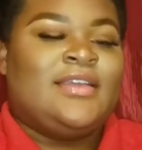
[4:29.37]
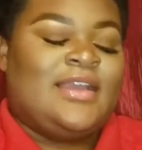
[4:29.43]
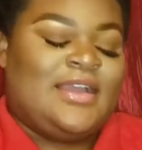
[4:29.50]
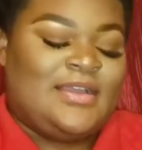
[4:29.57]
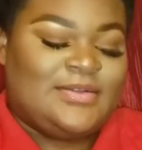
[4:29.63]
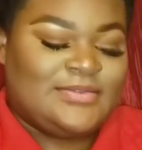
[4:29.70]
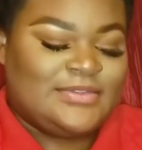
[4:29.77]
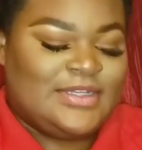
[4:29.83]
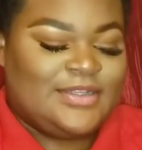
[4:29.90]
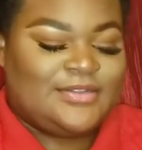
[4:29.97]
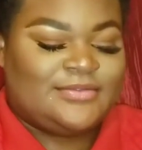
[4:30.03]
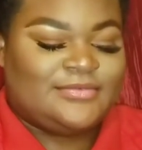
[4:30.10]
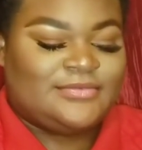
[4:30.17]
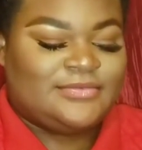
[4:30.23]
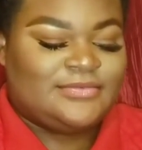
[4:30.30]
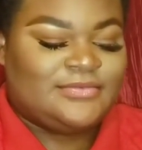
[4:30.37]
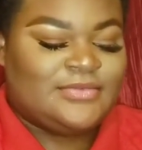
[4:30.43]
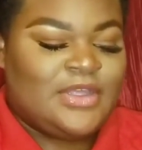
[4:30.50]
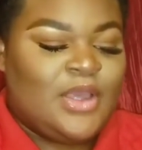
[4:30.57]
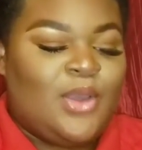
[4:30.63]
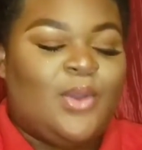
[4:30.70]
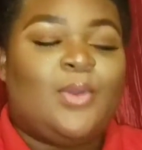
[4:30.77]
I don't know.
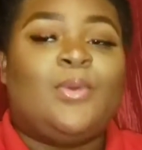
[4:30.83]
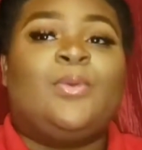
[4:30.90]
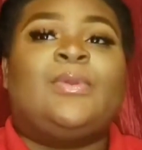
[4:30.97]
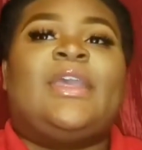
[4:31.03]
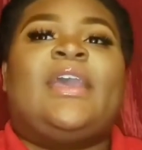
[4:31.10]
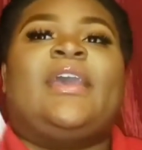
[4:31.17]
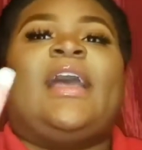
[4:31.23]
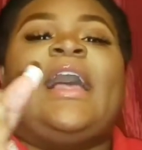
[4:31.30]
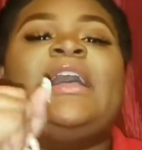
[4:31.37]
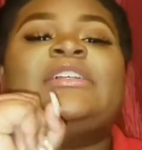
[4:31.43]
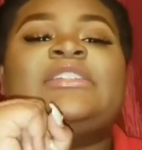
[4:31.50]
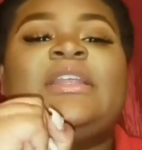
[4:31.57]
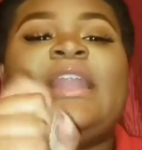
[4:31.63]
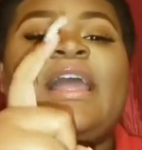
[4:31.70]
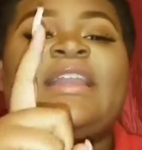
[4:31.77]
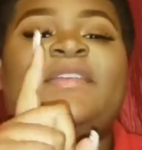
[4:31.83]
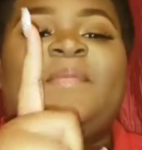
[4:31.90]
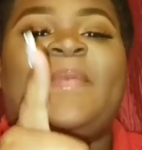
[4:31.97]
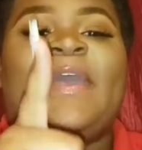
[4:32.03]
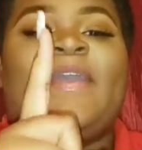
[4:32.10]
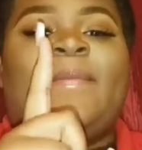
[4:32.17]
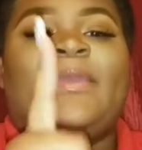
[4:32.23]
Oh yeah, I also like the
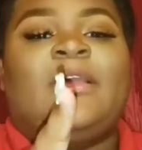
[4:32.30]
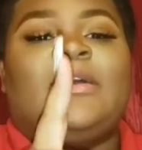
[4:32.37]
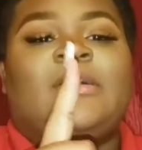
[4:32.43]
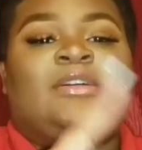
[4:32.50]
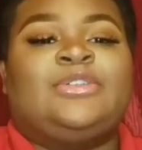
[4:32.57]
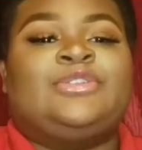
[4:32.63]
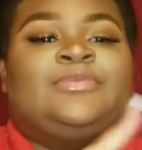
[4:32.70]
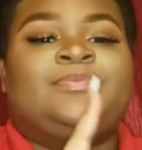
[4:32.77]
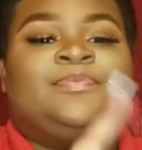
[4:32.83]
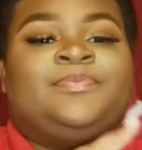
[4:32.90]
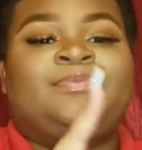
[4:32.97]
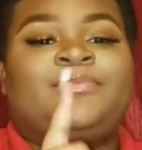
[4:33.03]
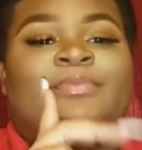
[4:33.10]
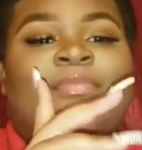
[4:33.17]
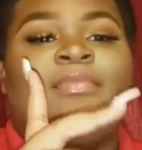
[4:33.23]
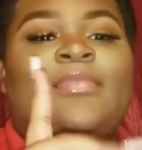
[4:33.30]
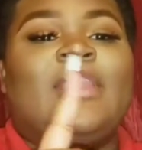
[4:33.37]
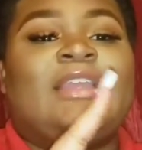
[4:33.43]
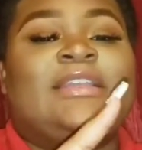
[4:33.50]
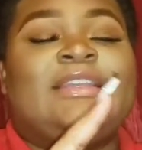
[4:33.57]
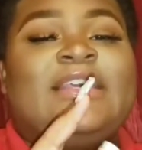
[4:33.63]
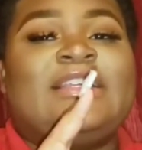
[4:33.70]
baby um
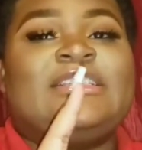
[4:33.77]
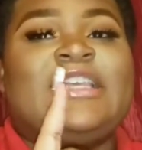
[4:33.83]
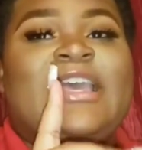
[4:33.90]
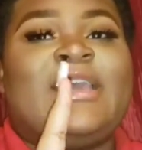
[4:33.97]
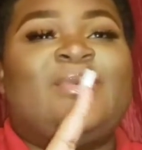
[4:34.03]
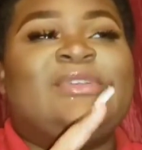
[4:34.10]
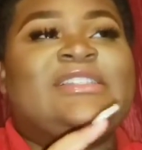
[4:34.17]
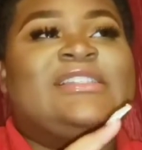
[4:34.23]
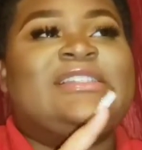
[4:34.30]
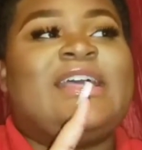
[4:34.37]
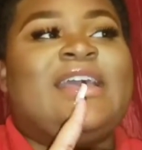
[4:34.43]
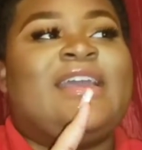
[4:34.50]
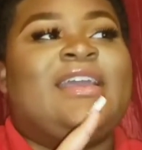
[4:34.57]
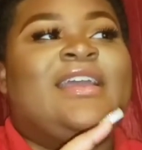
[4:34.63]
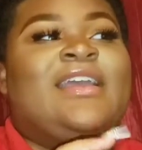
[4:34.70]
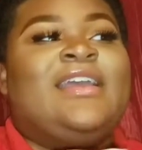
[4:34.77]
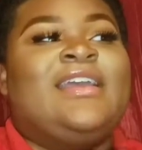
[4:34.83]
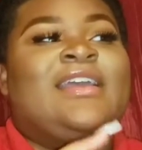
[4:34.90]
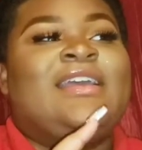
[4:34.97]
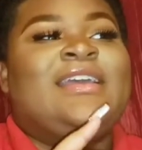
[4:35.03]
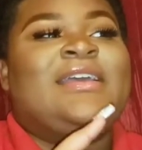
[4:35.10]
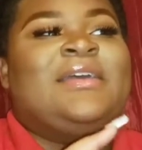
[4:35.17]
DJ. What's his name?
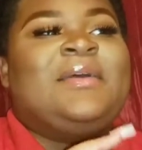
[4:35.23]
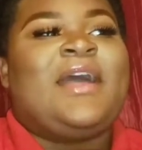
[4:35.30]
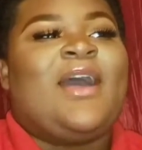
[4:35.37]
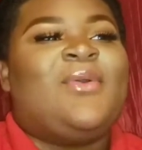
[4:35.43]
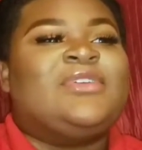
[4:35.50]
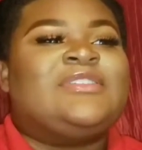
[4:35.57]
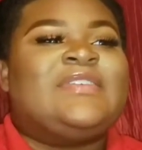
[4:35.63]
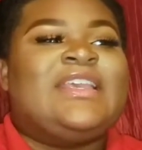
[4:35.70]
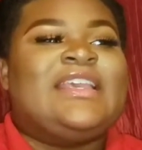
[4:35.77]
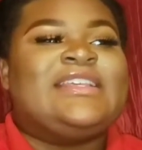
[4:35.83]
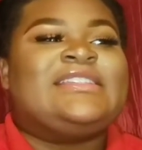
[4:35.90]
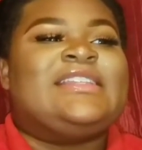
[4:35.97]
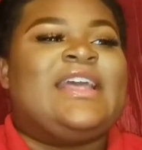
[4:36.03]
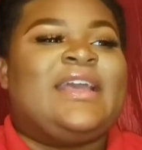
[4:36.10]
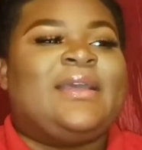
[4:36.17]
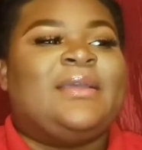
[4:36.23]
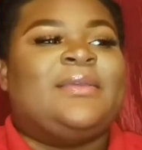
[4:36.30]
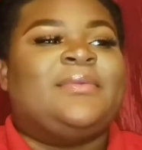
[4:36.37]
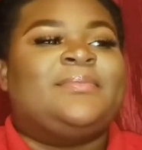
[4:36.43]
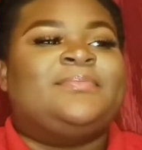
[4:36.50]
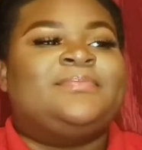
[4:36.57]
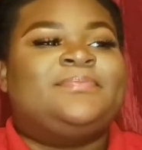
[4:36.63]
I always forget his
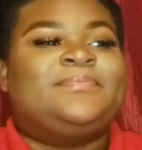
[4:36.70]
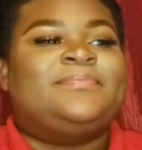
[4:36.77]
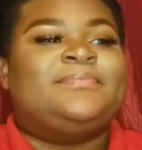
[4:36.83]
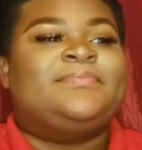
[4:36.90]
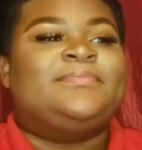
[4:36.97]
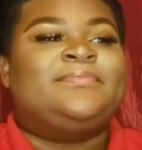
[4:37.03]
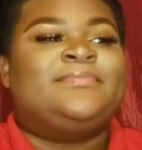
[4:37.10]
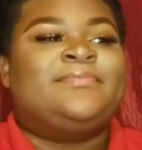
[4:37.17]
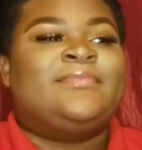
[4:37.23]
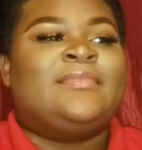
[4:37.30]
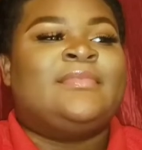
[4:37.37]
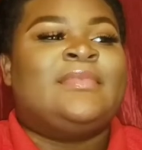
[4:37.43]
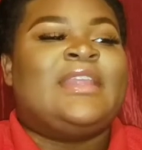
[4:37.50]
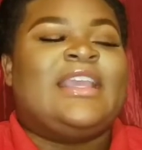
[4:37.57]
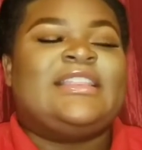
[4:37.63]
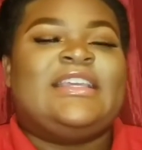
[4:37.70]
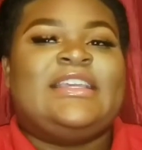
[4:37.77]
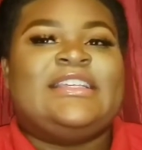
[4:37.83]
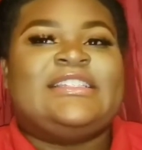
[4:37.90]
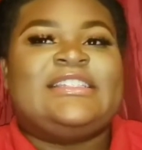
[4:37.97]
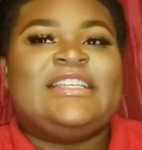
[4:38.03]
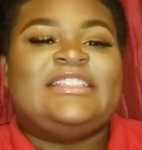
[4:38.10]
name. I think
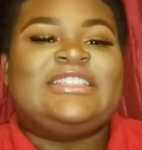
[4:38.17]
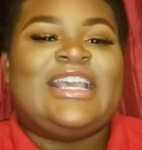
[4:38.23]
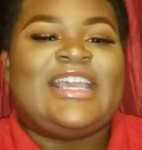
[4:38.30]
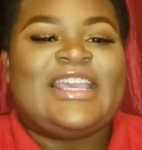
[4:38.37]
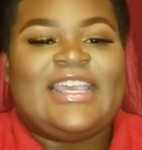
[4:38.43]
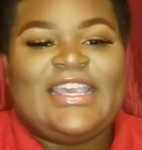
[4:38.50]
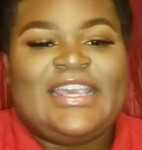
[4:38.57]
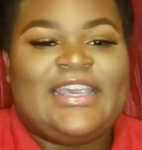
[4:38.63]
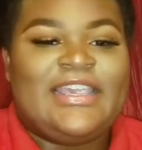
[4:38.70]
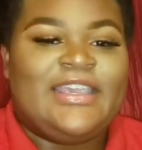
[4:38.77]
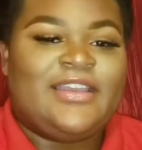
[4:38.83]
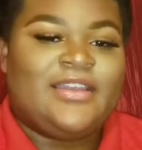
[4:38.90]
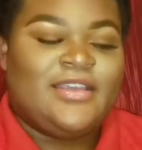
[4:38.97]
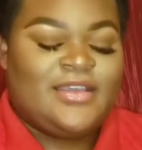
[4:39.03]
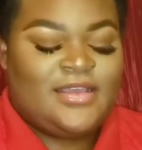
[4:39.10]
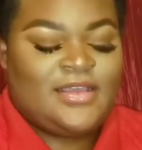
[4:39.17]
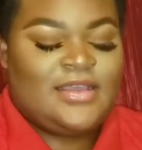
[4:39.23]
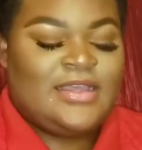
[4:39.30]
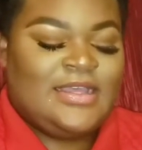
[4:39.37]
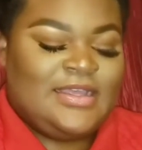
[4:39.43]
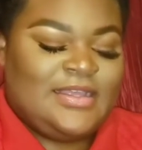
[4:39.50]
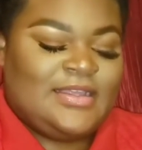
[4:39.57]
it's DJ Kid.
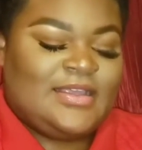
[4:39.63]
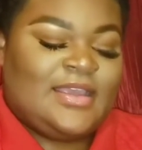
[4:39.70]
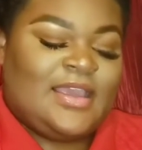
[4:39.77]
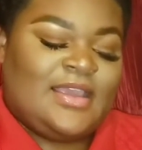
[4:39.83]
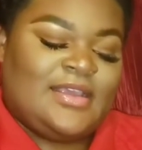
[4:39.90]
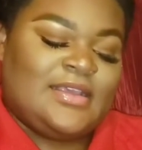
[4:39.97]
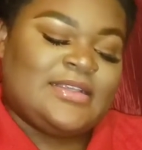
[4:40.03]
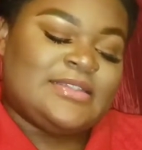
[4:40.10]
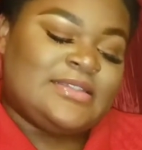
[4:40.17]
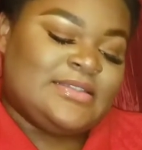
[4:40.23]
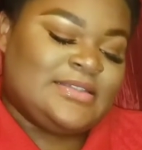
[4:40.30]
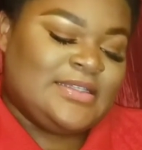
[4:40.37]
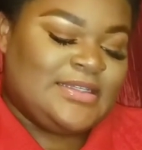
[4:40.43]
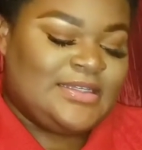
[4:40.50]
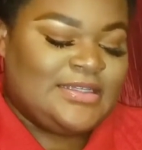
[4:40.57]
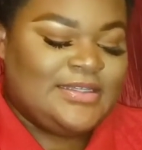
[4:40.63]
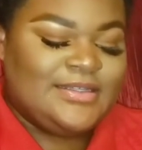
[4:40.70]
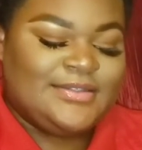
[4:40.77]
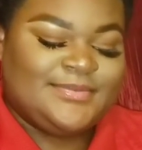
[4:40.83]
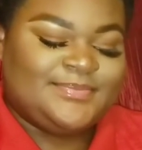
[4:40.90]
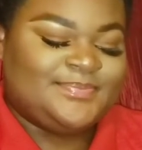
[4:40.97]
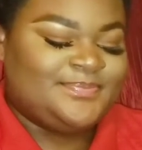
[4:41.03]
Yes,
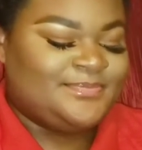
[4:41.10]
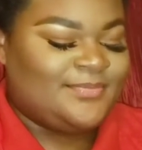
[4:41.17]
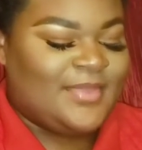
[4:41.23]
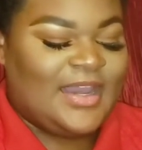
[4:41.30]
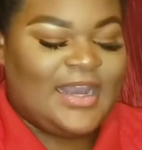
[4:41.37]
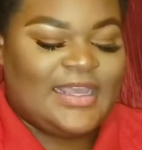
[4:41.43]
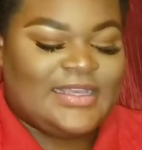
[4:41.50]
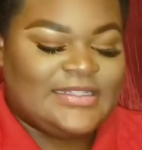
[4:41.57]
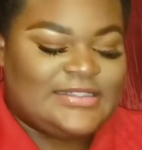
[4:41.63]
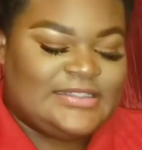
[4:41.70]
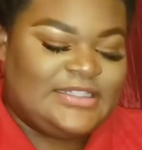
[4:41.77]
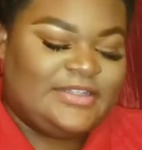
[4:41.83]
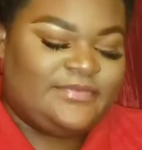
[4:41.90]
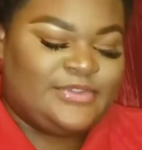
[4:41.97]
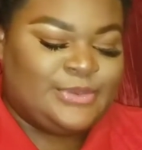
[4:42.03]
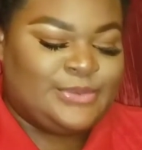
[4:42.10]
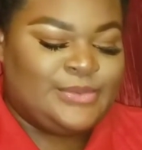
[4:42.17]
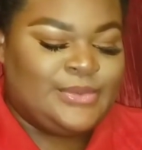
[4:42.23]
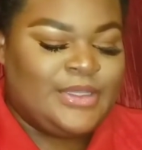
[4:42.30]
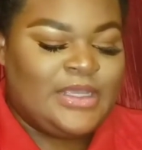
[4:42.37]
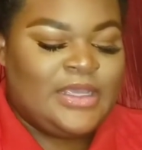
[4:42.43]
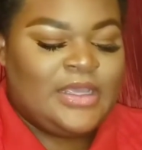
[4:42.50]
I like his teeth too.
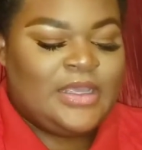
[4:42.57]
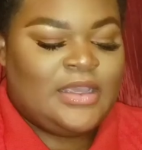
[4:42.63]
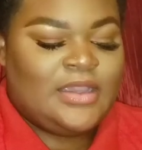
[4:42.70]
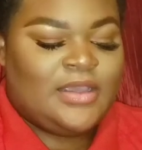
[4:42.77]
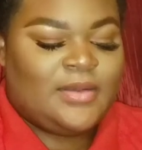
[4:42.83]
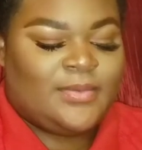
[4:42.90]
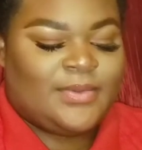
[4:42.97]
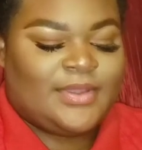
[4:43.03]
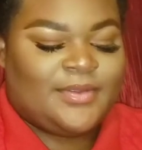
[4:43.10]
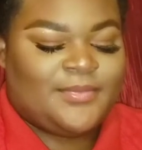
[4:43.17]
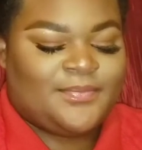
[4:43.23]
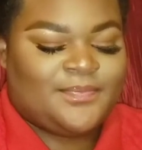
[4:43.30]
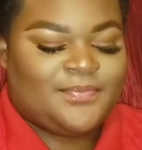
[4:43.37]
Anyway,